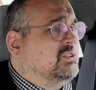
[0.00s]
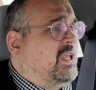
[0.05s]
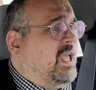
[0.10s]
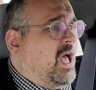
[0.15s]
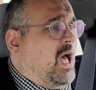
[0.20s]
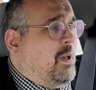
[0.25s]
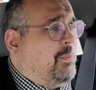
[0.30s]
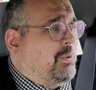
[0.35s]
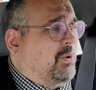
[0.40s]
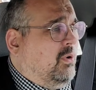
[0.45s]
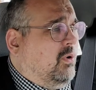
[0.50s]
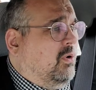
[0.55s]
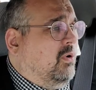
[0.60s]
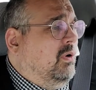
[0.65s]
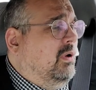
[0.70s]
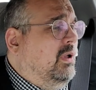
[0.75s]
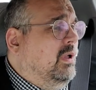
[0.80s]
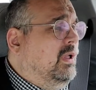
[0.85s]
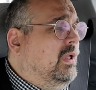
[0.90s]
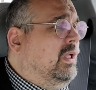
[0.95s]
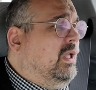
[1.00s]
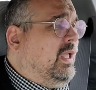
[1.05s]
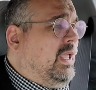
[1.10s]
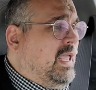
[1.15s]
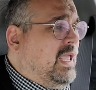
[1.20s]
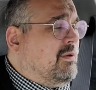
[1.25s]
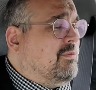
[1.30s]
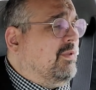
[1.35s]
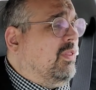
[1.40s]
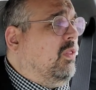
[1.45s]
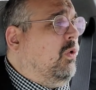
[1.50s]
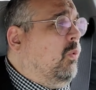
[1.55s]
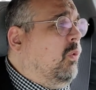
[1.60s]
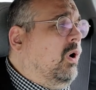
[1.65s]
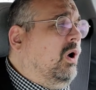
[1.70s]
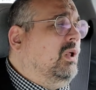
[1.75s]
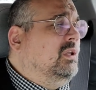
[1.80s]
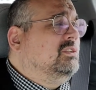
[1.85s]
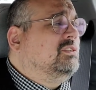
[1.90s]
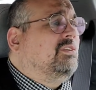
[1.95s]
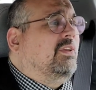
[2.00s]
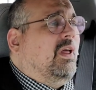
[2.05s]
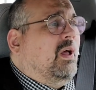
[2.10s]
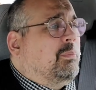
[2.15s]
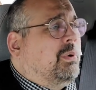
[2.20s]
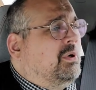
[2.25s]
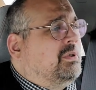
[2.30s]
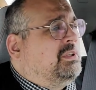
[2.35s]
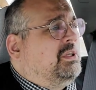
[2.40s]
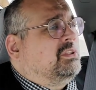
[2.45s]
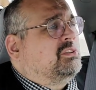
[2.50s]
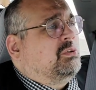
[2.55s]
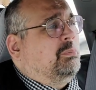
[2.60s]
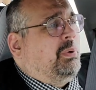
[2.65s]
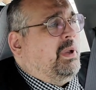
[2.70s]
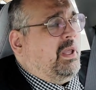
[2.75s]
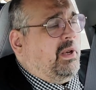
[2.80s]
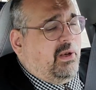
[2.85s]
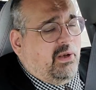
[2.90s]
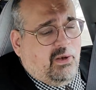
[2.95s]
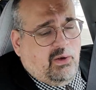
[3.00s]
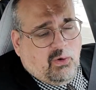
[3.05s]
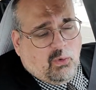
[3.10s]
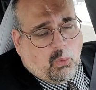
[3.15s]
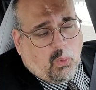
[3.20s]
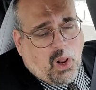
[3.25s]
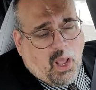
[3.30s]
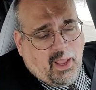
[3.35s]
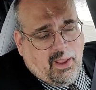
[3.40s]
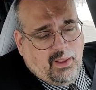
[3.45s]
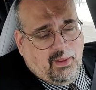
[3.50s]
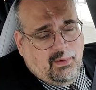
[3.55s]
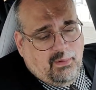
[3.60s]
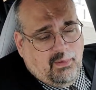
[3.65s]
Capitol, even the ones that participated in the riot,